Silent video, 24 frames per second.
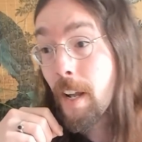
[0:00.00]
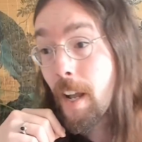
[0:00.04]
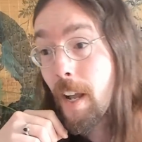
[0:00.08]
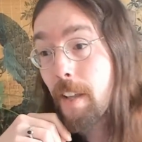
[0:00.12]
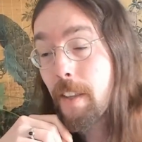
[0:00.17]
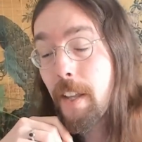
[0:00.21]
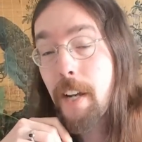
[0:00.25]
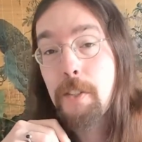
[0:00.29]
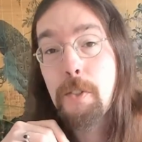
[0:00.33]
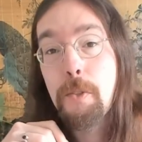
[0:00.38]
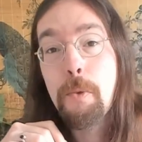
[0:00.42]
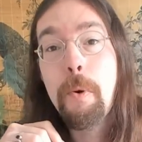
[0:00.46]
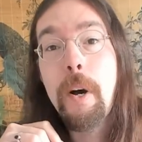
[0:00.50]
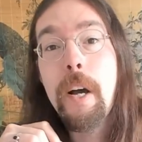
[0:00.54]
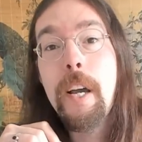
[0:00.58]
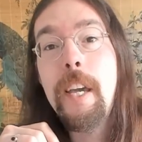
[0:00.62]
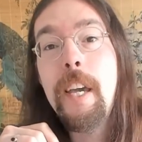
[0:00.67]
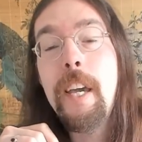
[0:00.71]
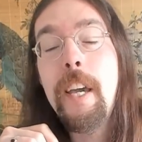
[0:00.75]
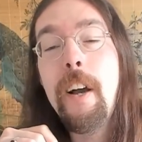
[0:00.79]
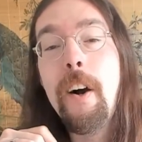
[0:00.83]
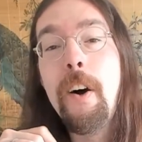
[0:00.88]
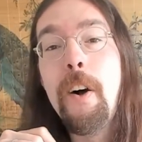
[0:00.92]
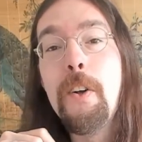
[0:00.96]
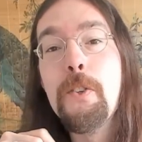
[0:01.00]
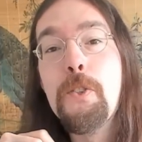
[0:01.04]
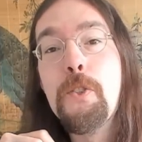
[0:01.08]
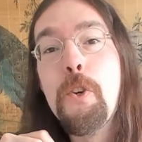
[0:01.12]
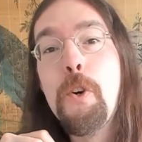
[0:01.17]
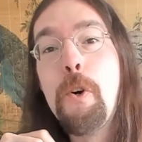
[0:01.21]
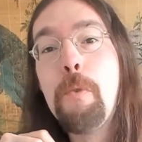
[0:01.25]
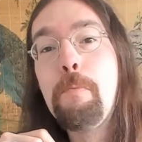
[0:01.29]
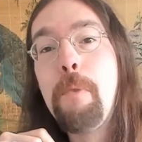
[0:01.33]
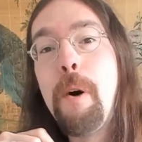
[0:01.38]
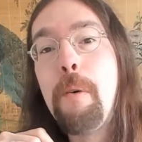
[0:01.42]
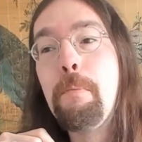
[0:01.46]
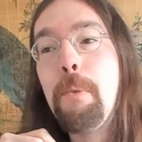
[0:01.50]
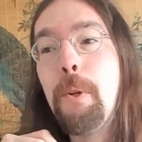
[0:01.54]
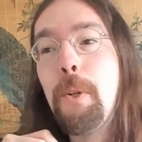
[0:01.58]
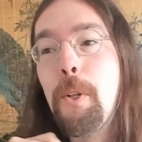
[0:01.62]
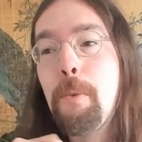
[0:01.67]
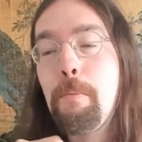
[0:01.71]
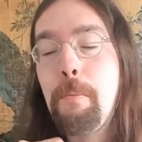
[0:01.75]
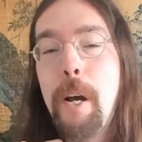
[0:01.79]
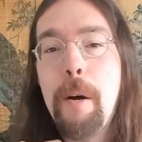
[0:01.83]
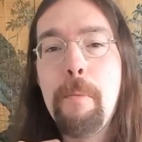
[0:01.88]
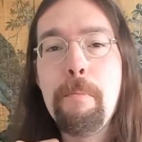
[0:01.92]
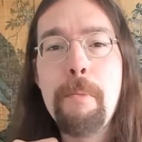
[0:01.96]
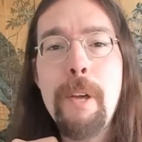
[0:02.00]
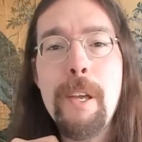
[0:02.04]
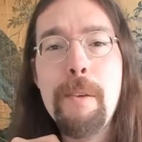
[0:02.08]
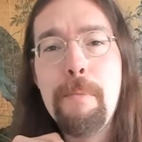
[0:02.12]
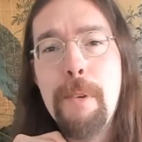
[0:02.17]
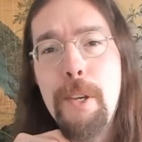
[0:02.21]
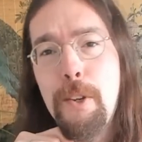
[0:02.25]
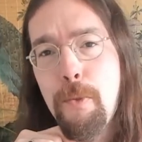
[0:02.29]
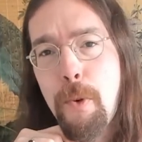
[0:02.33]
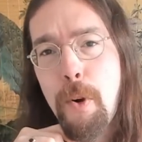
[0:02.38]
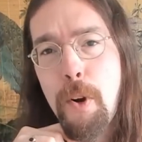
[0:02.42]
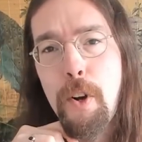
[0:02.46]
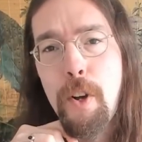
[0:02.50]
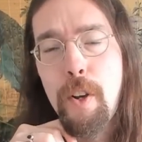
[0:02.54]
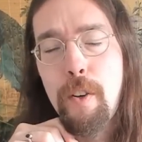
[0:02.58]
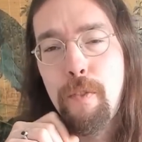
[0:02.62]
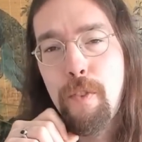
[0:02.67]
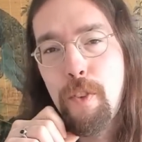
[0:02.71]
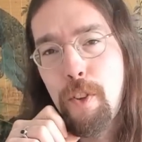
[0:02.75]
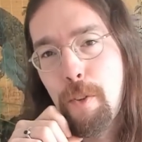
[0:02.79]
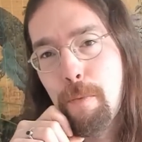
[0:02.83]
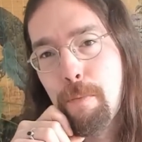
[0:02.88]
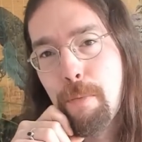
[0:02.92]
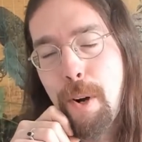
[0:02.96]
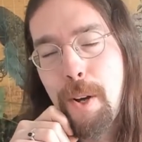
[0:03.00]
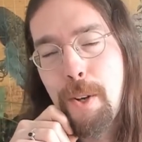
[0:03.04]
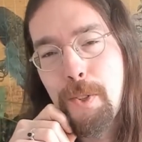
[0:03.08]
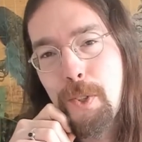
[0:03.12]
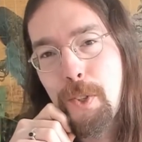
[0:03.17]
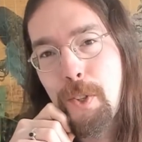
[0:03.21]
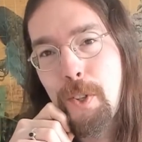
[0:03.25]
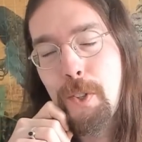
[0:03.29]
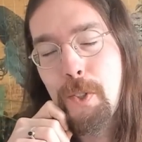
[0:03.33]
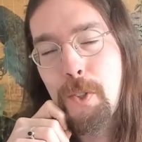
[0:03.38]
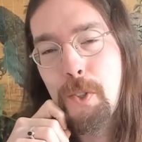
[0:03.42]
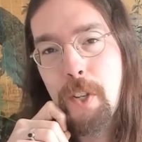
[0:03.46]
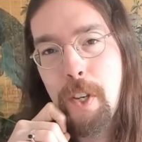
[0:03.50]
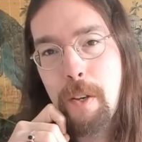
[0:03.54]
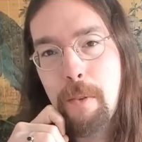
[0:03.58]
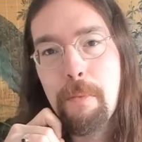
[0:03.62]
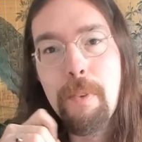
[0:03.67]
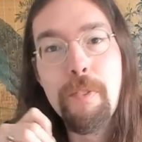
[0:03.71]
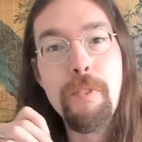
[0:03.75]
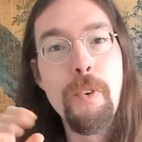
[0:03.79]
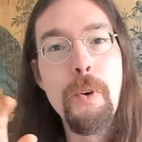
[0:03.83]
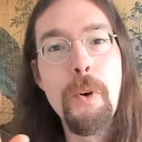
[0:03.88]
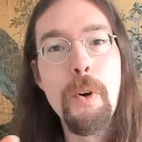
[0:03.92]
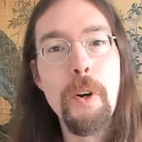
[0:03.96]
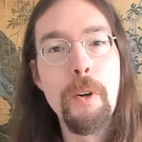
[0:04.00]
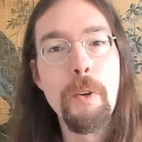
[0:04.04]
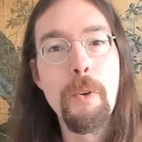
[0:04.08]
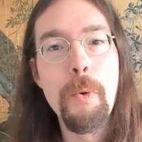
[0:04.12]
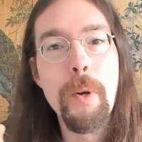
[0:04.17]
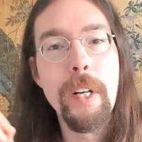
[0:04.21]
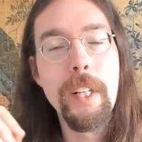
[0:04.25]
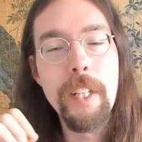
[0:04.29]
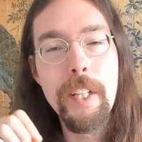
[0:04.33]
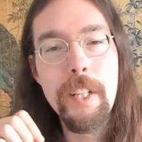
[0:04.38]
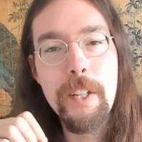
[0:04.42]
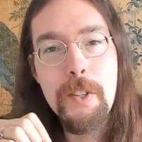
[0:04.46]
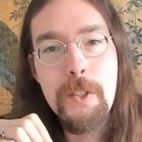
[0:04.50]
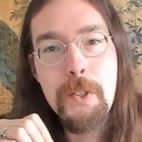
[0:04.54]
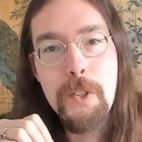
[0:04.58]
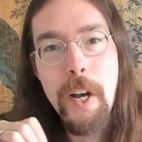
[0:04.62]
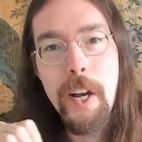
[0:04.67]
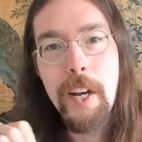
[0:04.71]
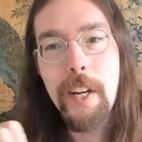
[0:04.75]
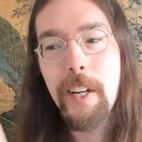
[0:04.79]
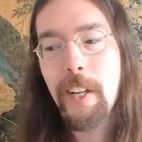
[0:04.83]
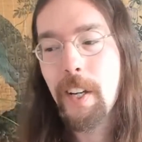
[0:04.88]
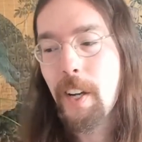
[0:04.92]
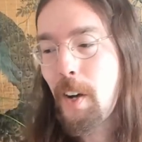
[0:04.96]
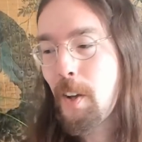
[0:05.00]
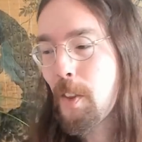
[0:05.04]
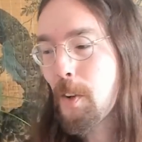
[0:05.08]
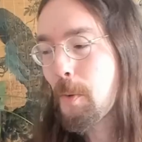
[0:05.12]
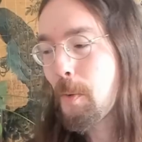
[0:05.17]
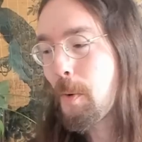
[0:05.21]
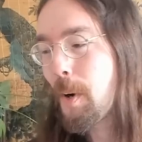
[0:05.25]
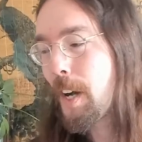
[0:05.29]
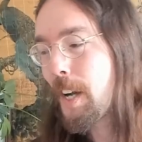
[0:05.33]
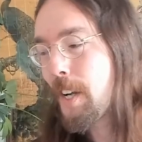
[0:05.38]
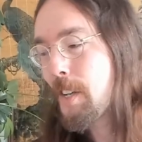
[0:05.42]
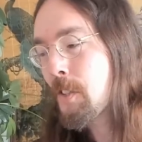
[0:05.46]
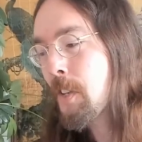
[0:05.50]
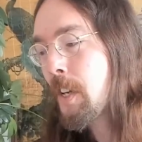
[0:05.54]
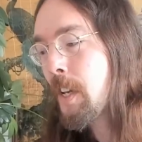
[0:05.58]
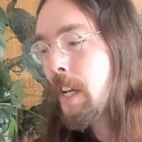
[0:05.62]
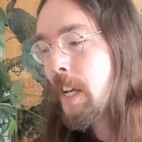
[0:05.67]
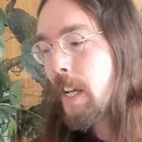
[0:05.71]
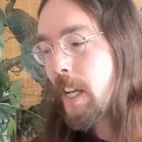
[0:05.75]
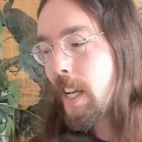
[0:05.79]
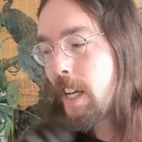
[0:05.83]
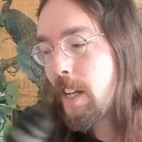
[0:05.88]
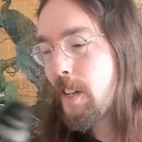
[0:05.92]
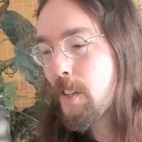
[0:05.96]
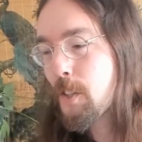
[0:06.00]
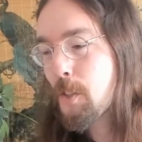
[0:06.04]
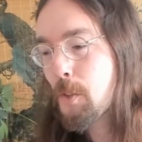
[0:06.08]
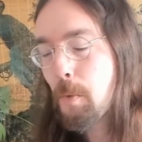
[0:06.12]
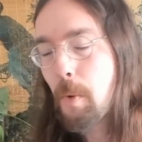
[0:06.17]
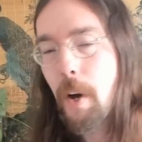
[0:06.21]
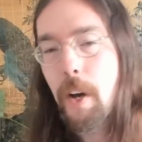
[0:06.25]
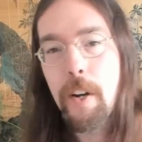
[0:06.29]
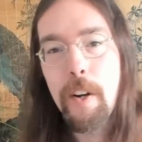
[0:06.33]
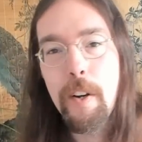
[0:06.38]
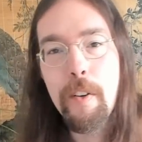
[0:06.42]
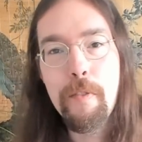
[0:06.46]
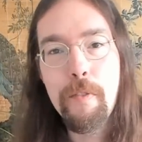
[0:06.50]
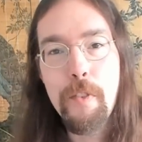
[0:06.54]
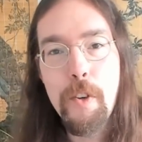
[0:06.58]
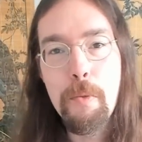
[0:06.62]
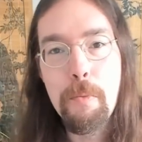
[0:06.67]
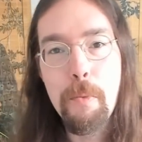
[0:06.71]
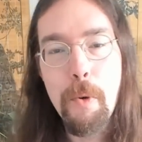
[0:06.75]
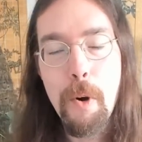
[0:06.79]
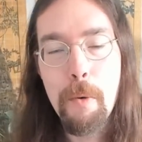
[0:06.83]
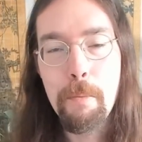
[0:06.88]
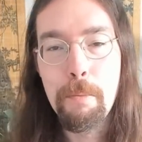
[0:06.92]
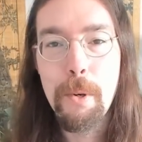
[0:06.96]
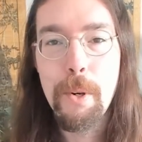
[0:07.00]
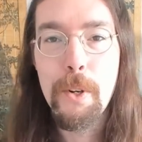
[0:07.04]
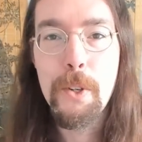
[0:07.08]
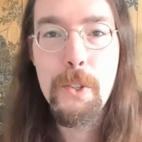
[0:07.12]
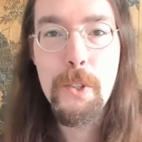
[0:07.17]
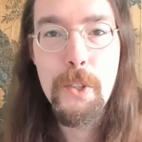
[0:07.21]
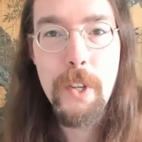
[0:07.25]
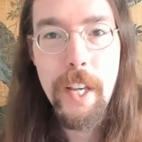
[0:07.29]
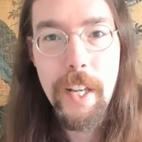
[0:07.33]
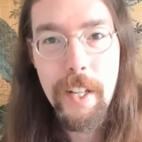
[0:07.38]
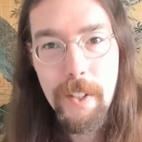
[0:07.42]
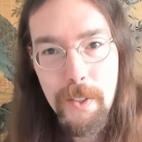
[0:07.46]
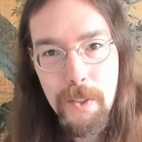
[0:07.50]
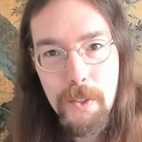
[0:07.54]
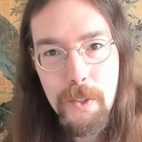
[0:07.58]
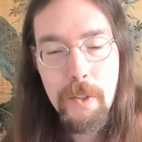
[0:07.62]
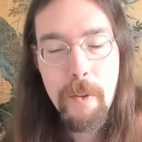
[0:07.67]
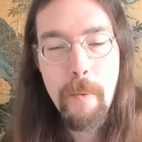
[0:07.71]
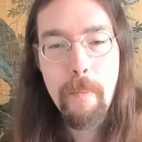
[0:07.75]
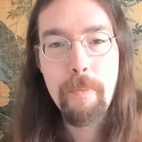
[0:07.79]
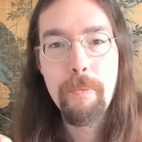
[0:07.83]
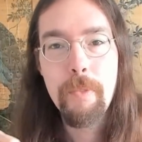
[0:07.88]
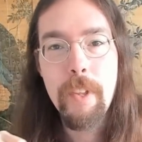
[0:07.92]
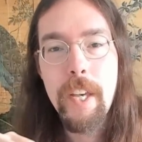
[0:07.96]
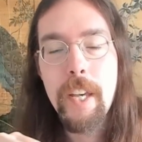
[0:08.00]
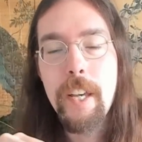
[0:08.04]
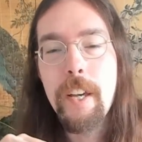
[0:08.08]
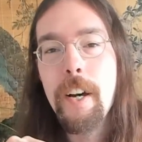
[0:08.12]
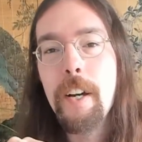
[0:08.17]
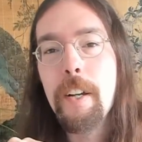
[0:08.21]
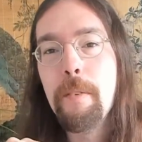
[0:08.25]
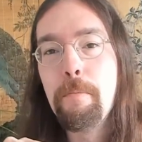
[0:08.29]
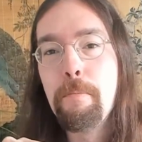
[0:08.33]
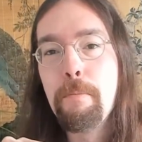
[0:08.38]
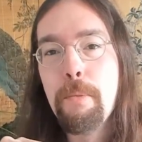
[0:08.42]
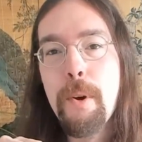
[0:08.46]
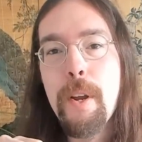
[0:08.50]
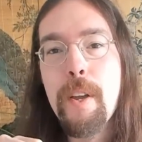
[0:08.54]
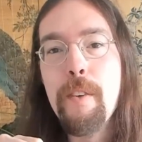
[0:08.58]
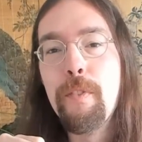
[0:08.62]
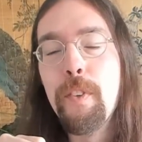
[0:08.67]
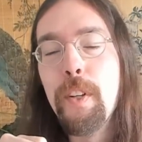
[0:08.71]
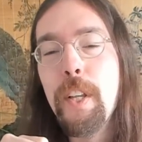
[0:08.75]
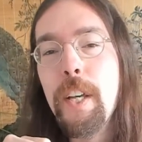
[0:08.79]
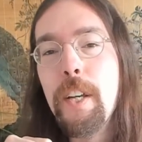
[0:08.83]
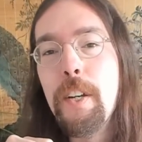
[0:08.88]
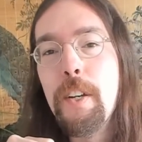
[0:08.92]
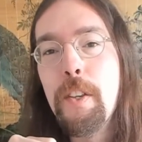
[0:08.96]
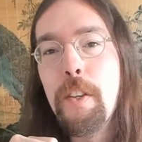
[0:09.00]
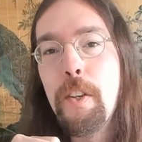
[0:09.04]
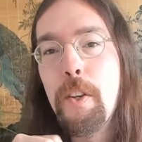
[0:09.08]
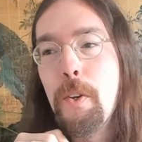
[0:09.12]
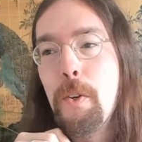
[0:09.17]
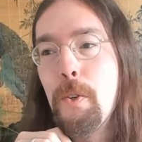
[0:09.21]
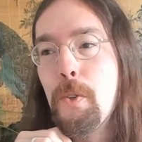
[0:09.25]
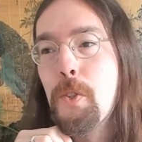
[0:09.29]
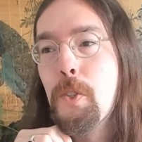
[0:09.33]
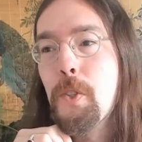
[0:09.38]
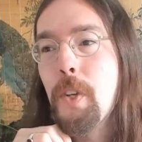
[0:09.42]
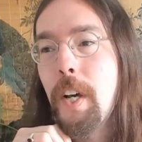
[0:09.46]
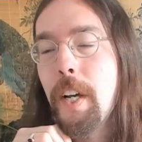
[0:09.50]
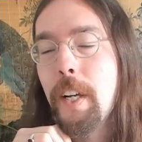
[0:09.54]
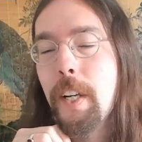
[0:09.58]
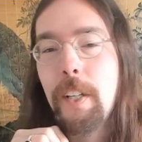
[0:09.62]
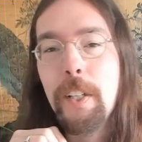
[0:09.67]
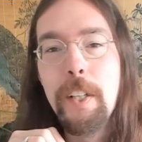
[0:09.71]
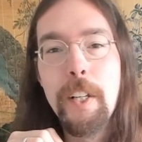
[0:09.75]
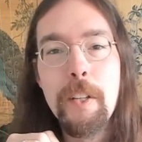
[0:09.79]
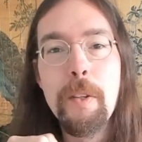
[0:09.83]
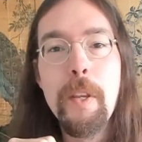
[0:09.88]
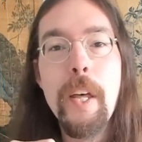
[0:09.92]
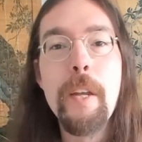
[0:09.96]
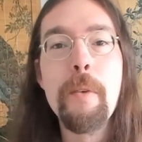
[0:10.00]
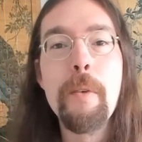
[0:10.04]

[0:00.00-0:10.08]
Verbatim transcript: And that's why he also mumbled about maybe running for the presidency before quickly deciding otherwise. He just wanted a few more book sales. He got briefly into the news cycle, and then